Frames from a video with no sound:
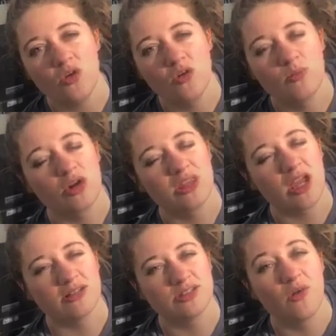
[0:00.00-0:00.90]
and more they
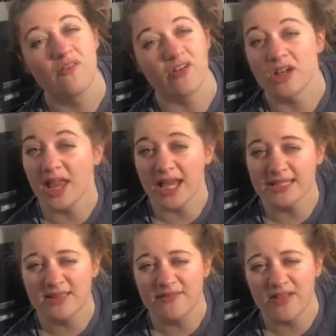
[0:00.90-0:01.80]
also fertilize
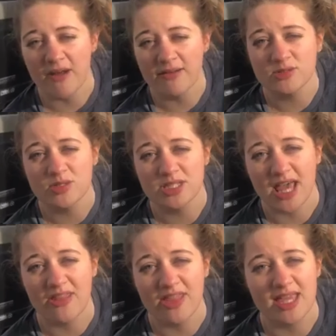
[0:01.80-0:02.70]
the flowers which is
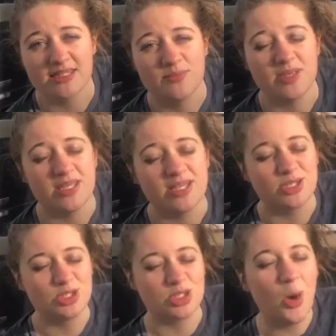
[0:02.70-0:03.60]
how they get to be
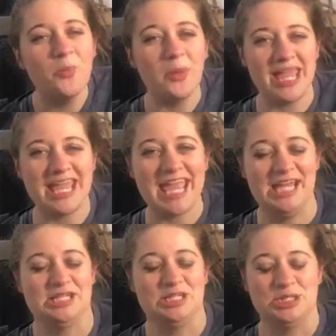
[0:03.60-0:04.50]
so big and
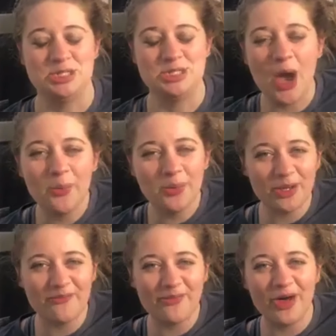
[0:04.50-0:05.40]
so
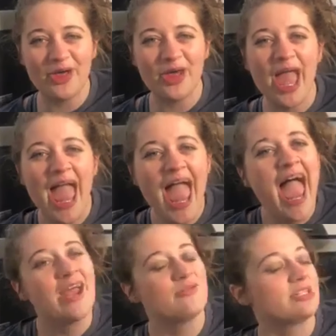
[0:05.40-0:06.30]
beautiful
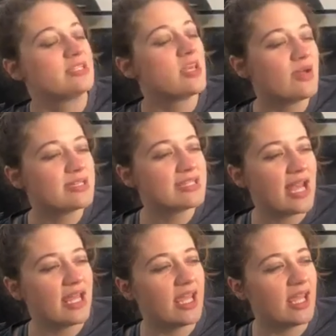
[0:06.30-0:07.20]
and we're so
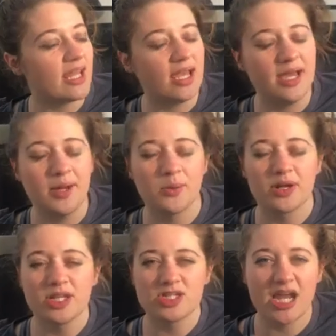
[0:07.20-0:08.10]
excited um, we're
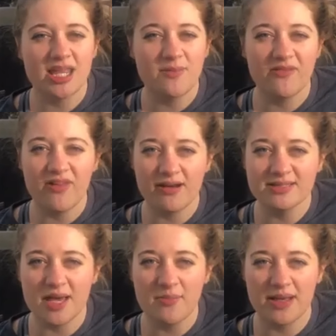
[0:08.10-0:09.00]
going to try to keep the flowers
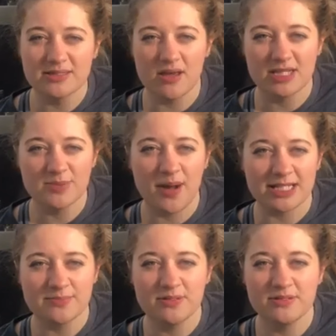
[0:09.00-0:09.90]
up as long as
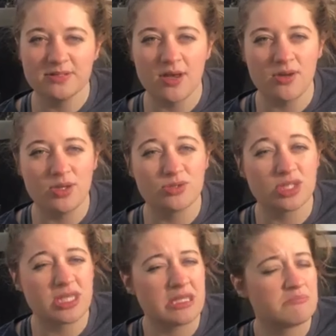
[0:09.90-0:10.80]
possible so
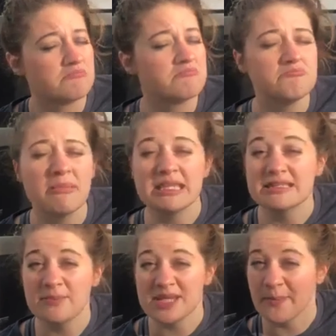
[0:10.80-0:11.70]
usually
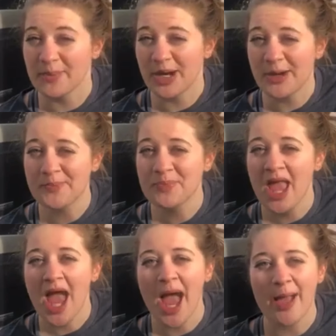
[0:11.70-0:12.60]
mid-september
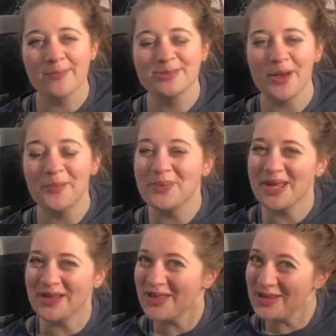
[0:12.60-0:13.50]
um, so be
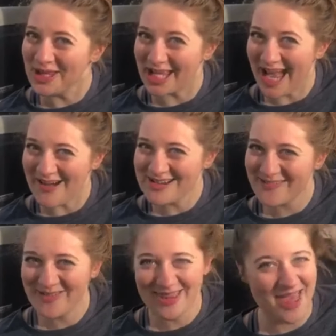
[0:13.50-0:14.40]
on the lookout
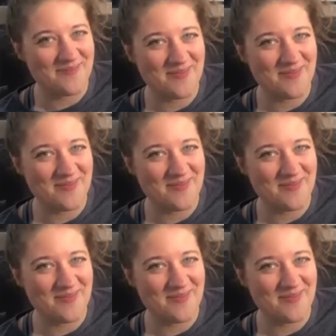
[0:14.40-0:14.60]
for them